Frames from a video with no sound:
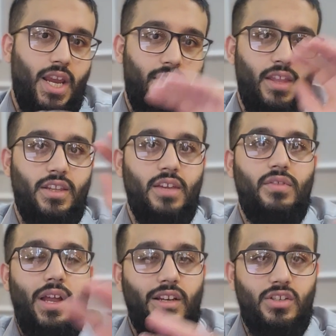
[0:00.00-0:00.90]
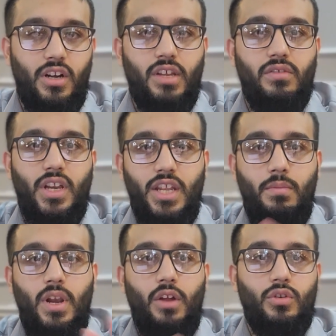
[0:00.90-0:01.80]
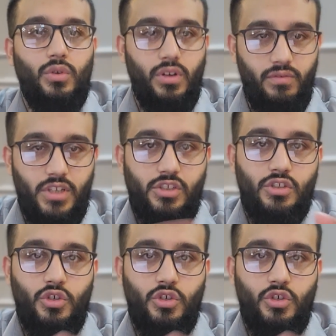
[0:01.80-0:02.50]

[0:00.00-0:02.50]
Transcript: and then start giving that email out to investors